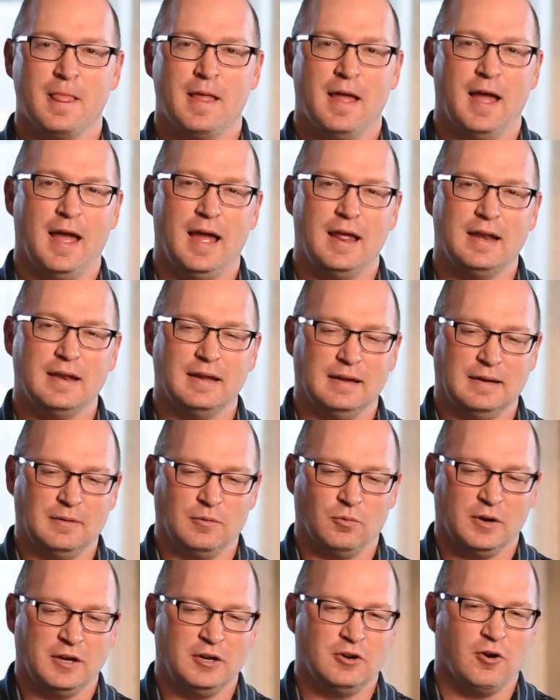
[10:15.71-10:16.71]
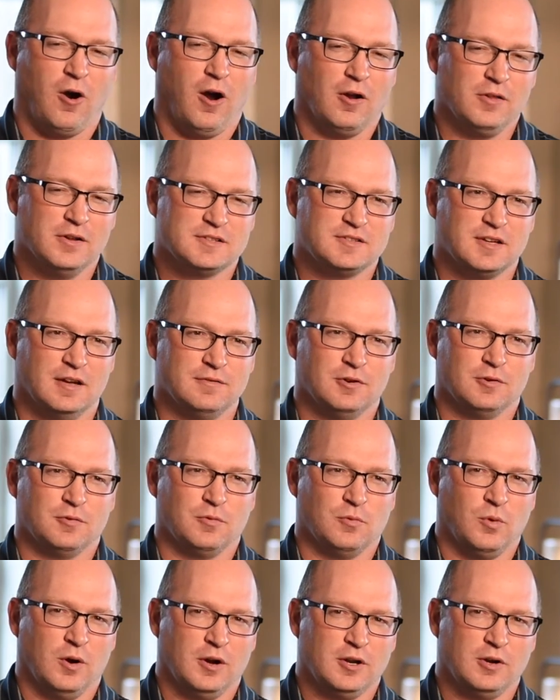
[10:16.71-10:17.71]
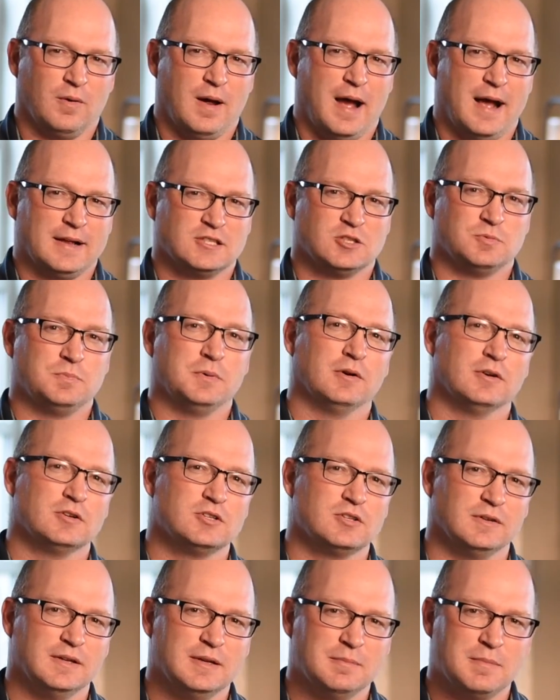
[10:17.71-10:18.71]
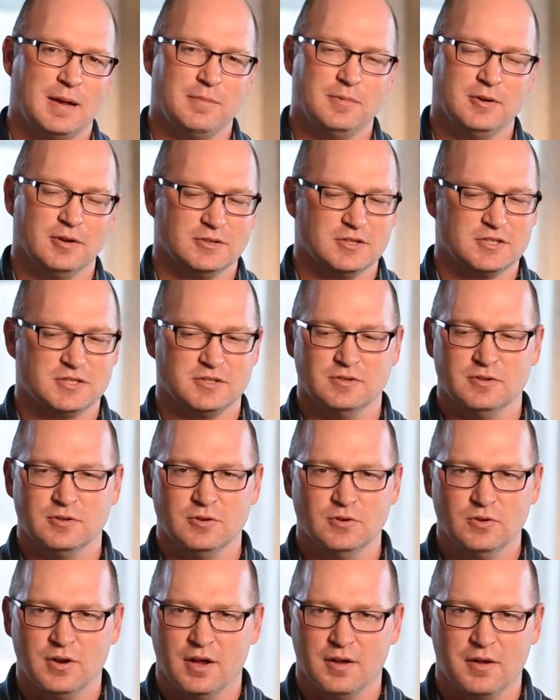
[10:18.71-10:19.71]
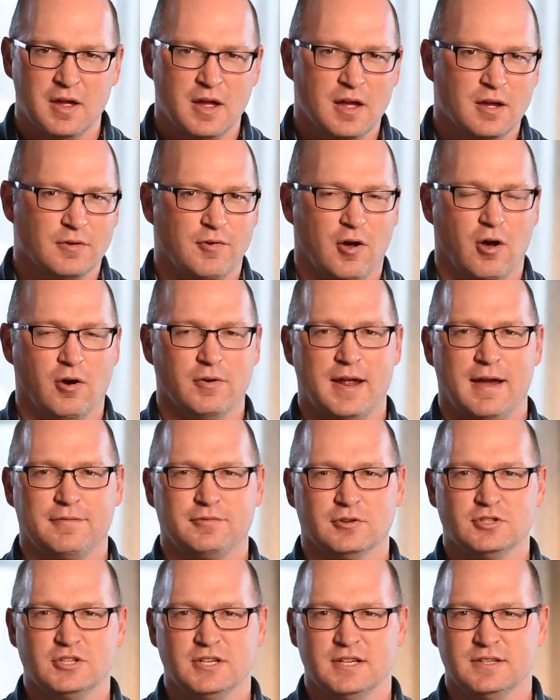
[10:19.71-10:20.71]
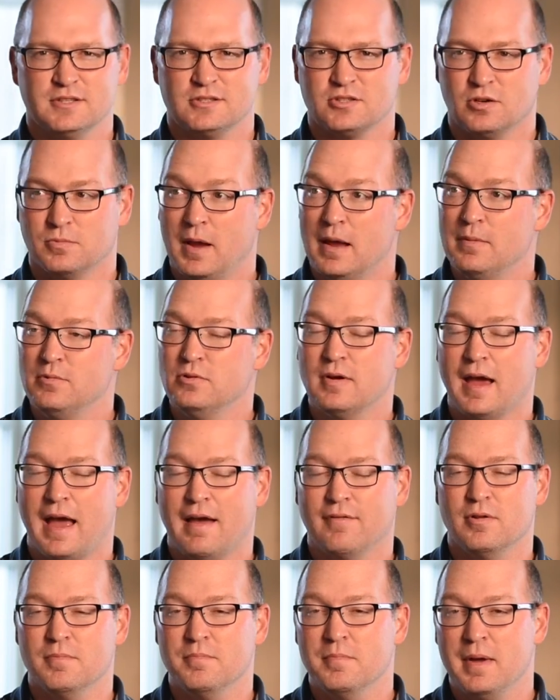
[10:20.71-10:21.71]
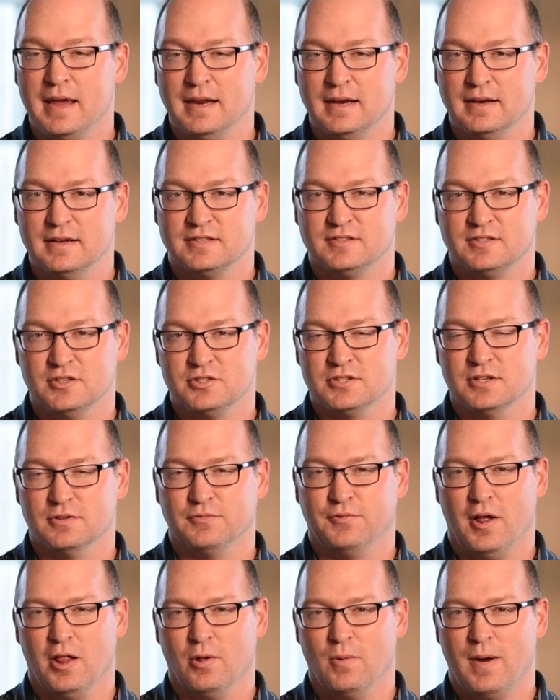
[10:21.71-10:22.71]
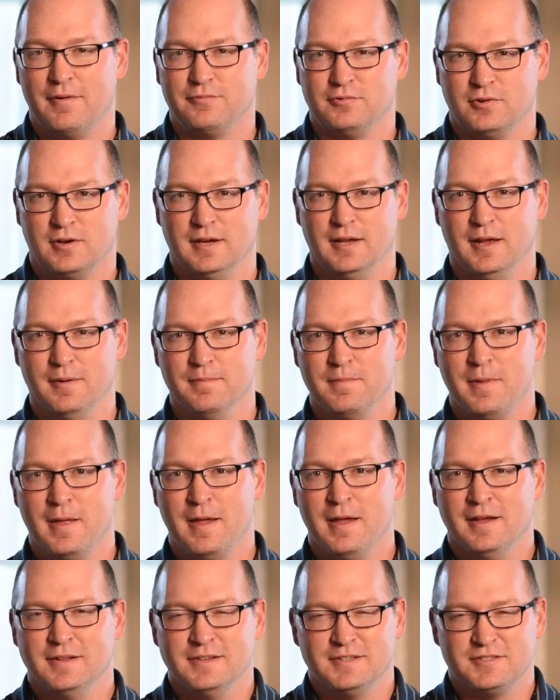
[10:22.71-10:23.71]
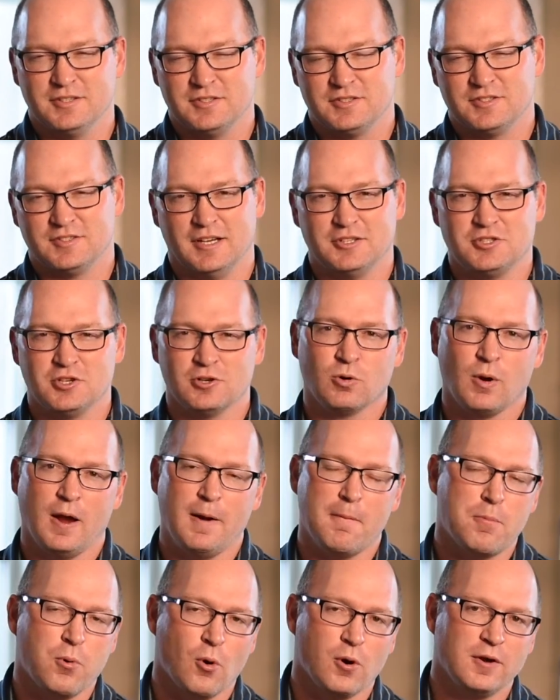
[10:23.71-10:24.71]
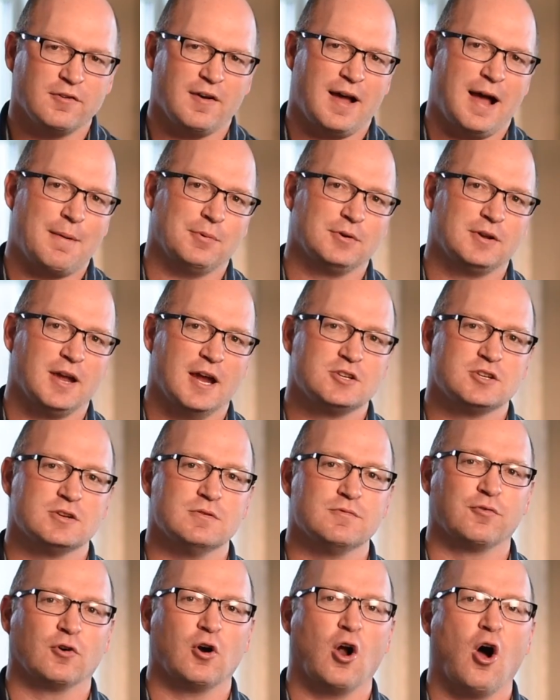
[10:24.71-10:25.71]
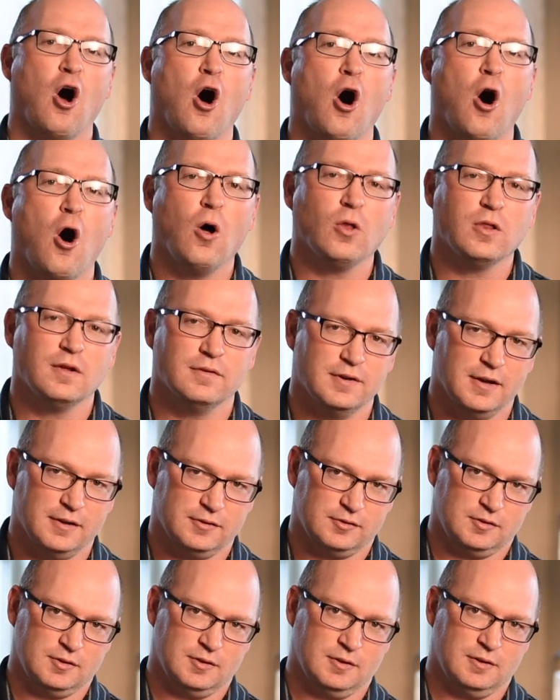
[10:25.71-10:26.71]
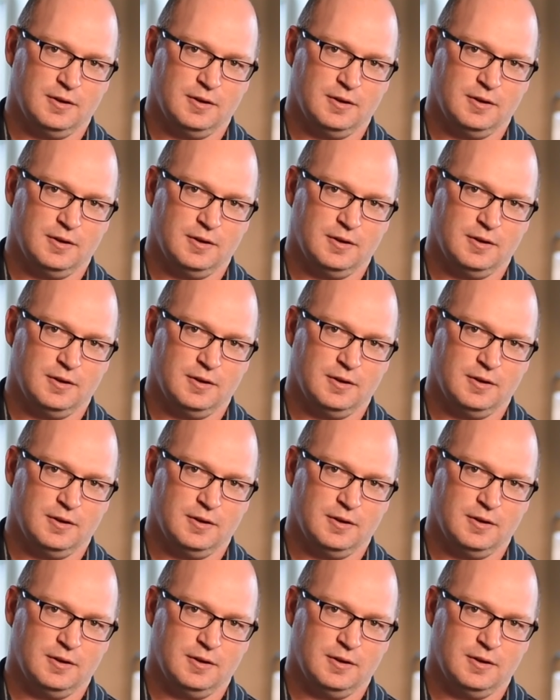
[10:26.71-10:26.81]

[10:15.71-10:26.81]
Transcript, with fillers: And regardless of your where you're at spiritually, maybe you're just new to following after Jesus or maybe you haven't made a decision to follow after him. This is such a great point of application for all of us.